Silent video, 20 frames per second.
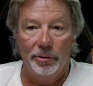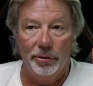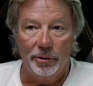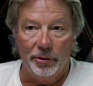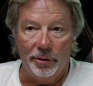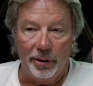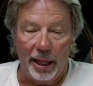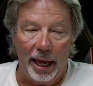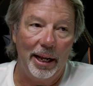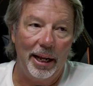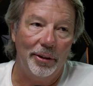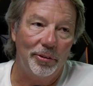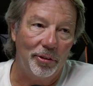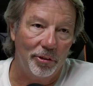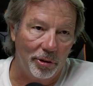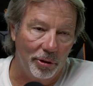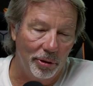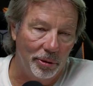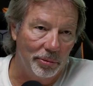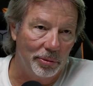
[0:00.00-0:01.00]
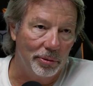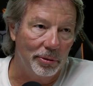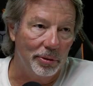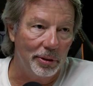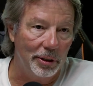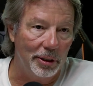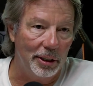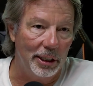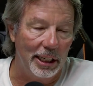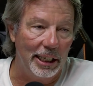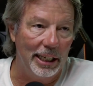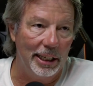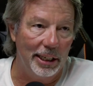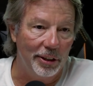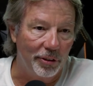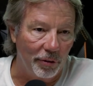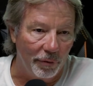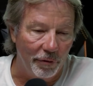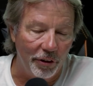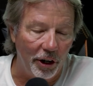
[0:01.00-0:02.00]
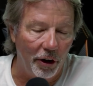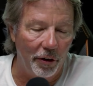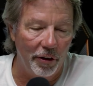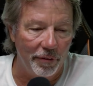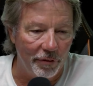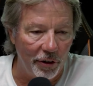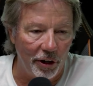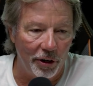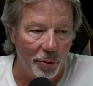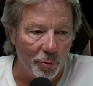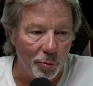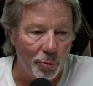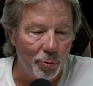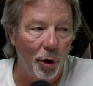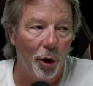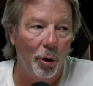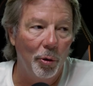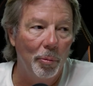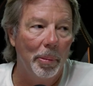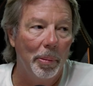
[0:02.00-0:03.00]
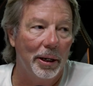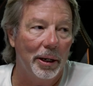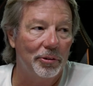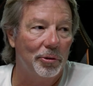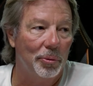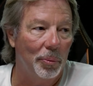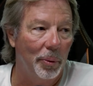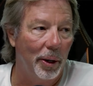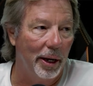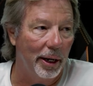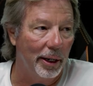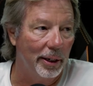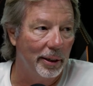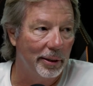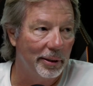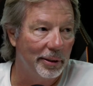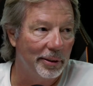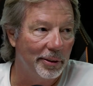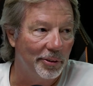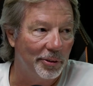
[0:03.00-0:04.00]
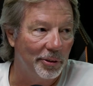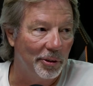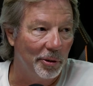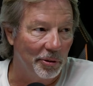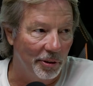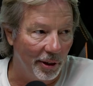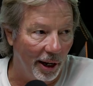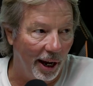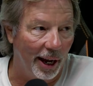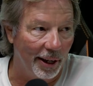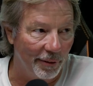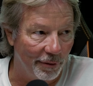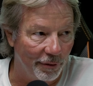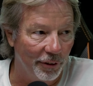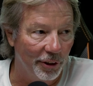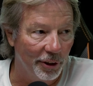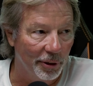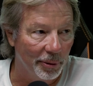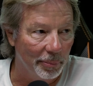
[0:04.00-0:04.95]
That has its own. It's a very, very robust way to dye film.